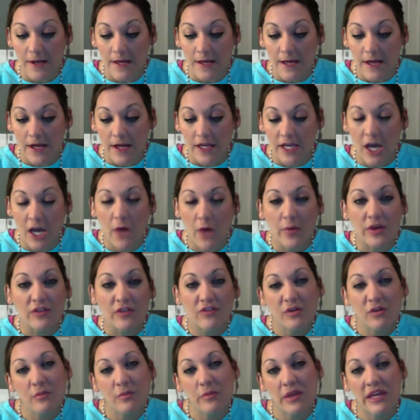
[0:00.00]
going
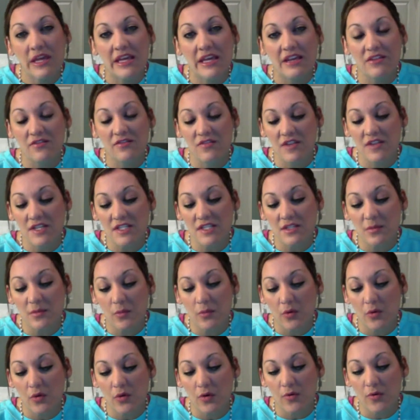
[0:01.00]
from being
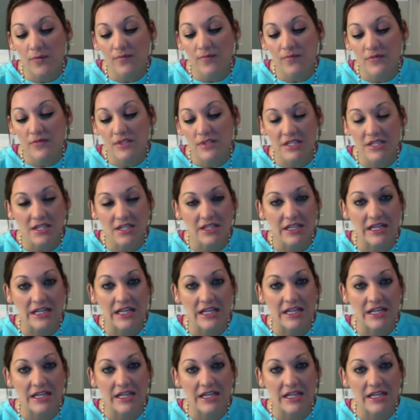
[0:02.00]
invisible to leading the